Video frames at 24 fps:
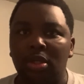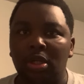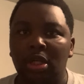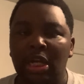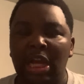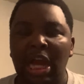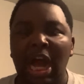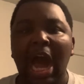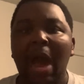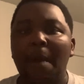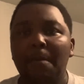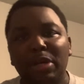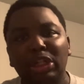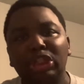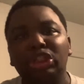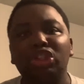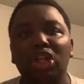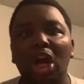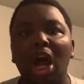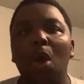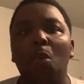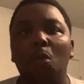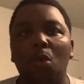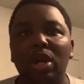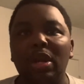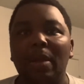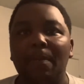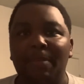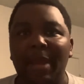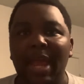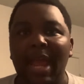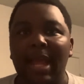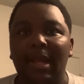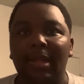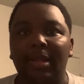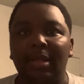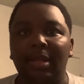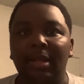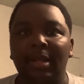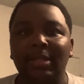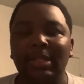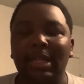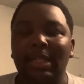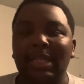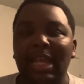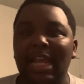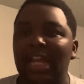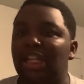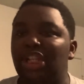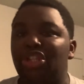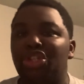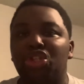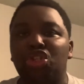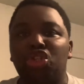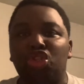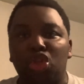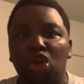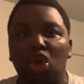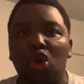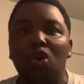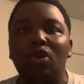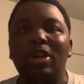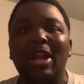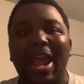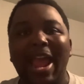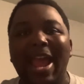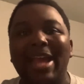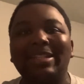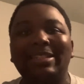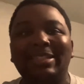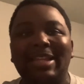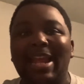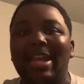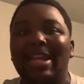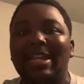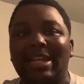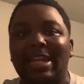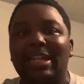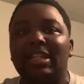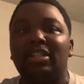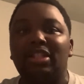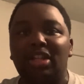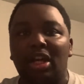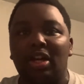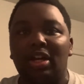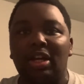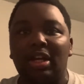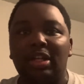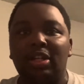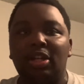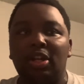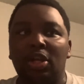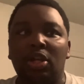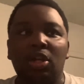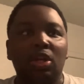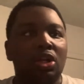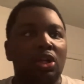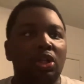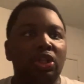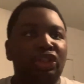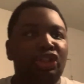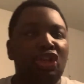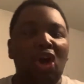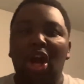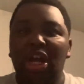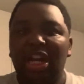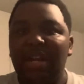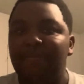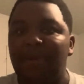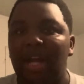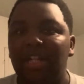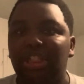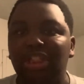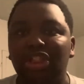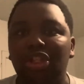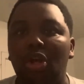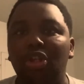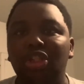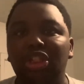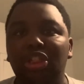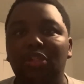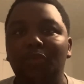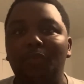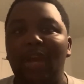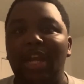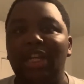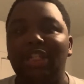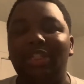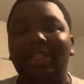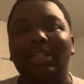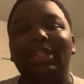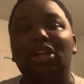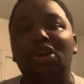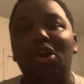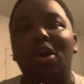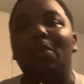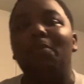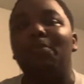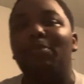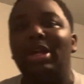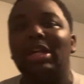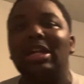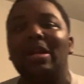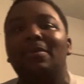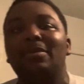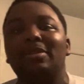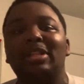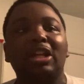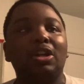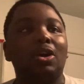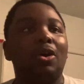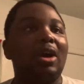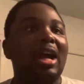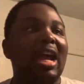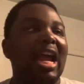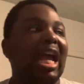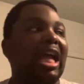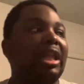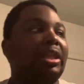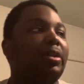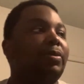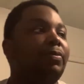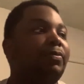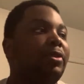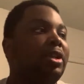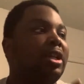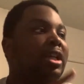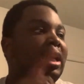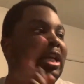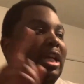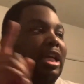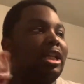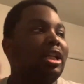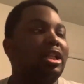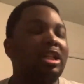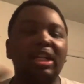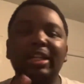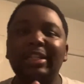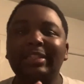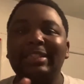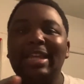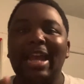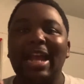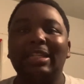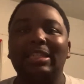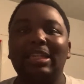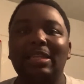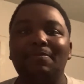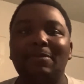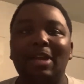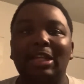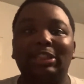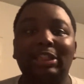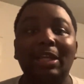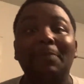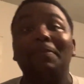How much y'all want to bet that they, as soon as they get done talking about this whole situation, they're gonna have them in another tag team matchup